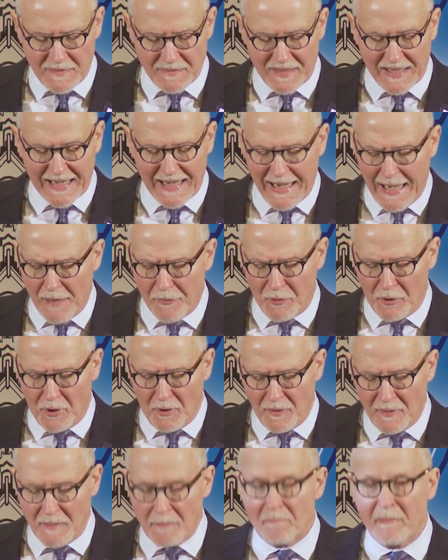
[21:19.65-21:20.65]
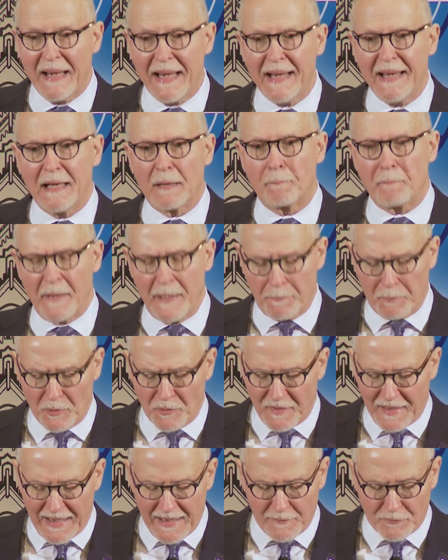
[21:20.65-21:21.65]
Together, me and people
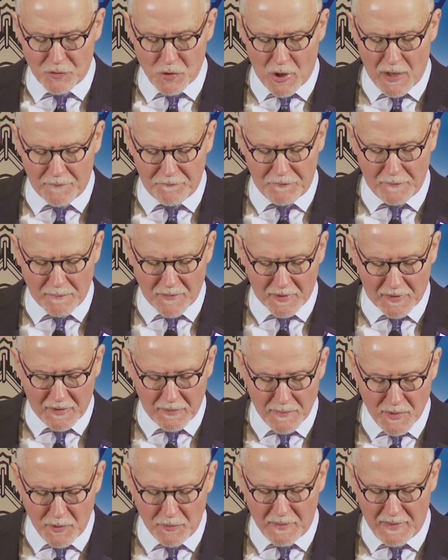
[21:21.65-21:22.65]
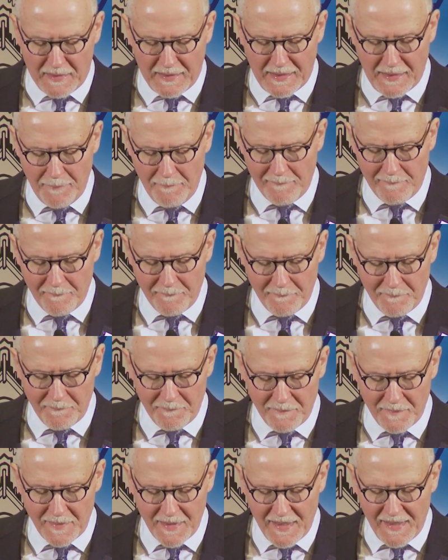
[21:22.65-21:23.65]
that I've drawn from the community
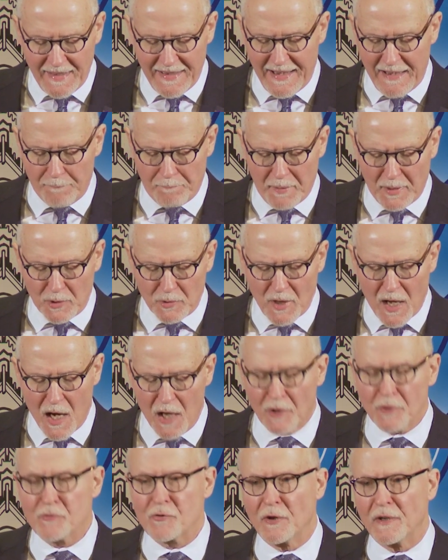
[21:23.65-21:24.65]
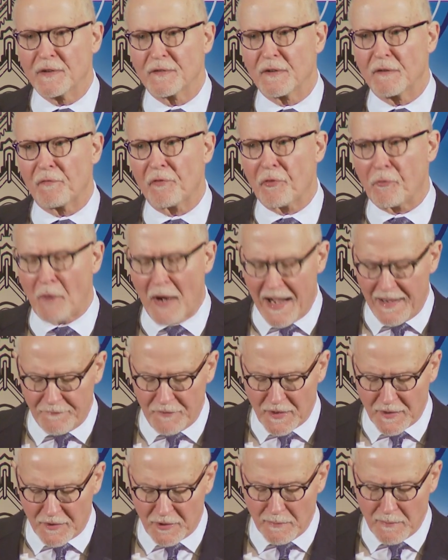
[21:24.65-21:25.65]
have built hundreds of
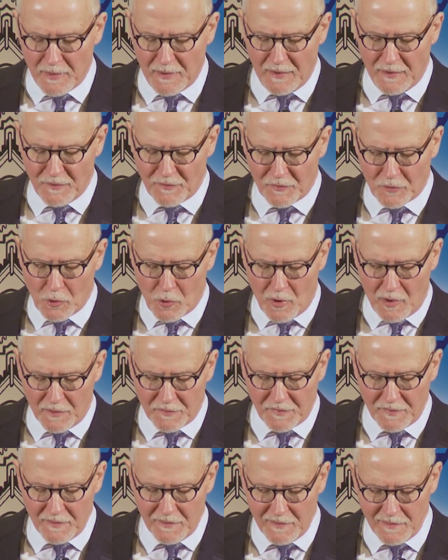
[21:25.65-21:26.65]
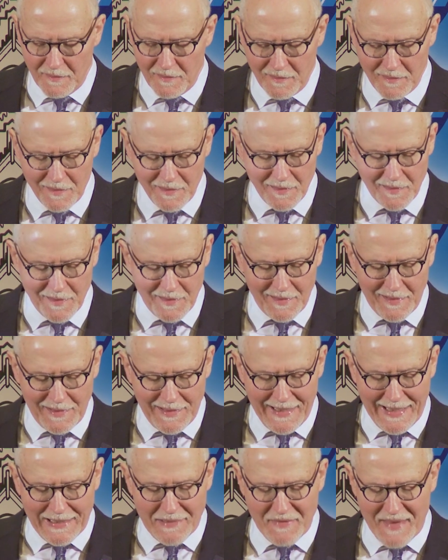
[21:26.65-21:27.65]
thriving community schools.
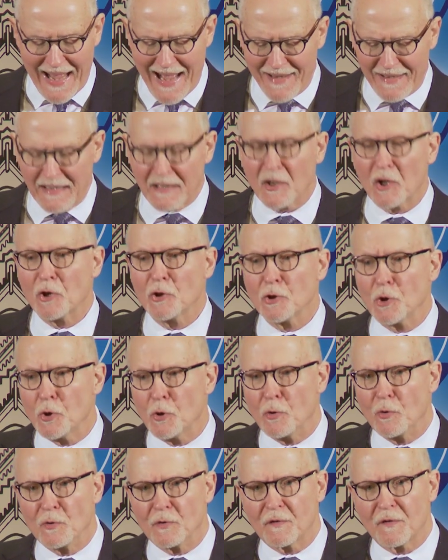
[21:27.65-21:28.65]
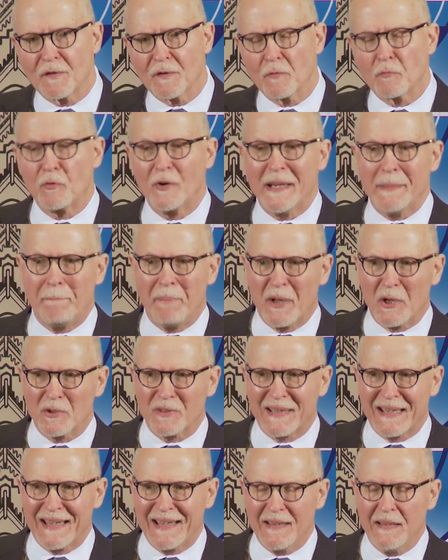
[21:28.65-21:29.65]
And that includes
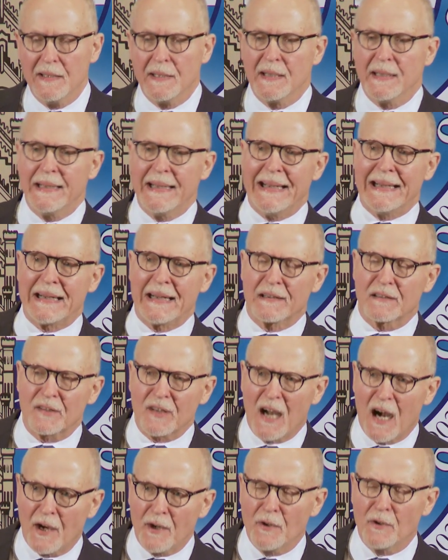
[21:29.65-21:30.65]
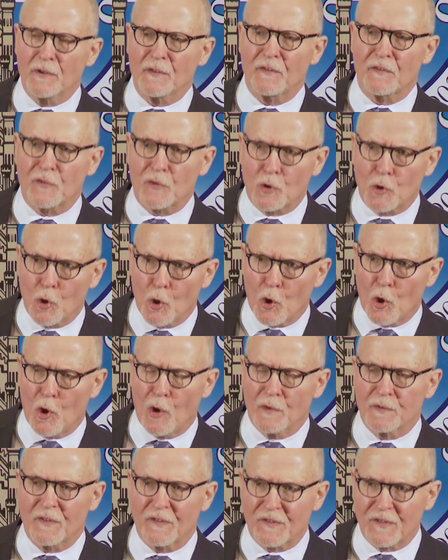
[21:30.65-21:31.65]
rebuilding an entire
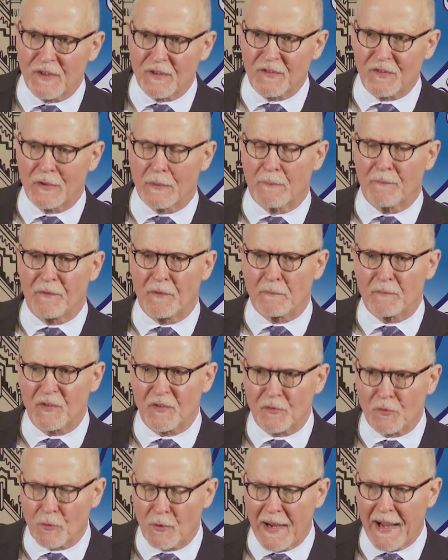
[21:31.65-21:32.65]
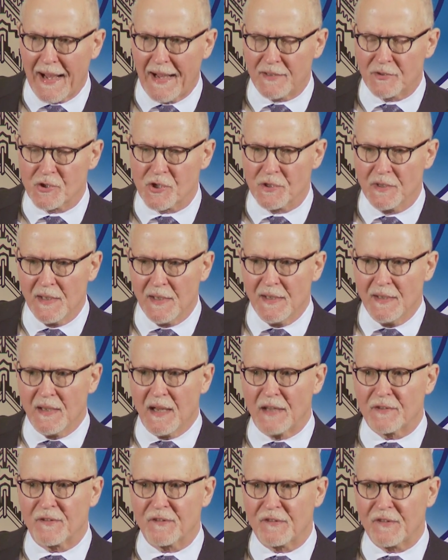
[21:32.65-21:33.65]
school system from scratch,
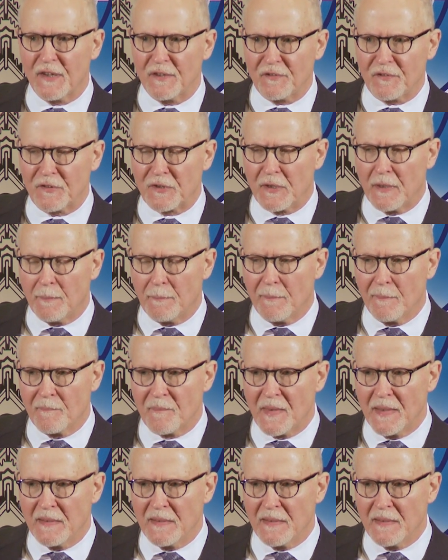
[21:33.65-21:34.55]
a system